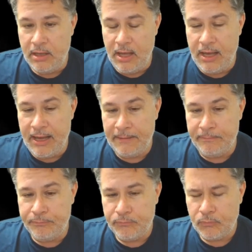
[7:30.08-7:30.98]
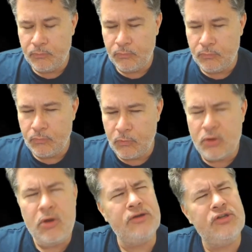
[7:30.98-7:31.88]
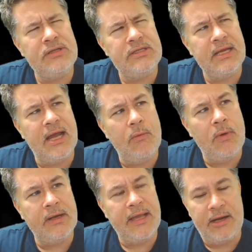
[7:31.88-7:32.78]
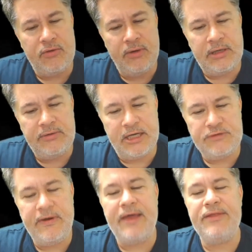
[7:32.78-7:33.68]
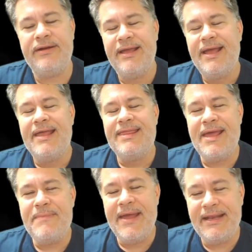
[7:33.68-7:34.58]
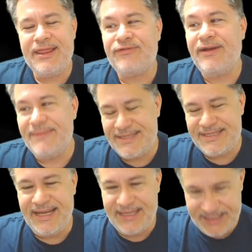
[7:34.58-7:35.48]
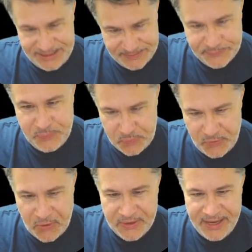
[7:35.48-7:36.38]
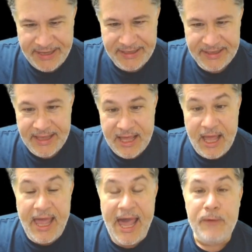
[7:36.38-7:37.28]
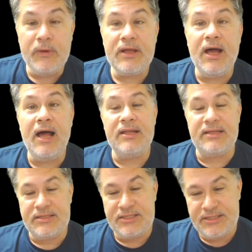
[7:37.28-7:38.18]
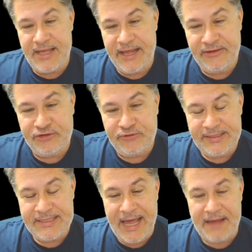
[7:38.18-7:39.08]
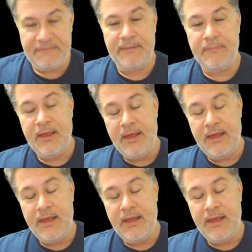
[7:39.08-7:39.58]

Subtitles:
I shouldn't say got one category correct. Rather, they made three mistakes. Okay. Edward Collins. And it's great to have him.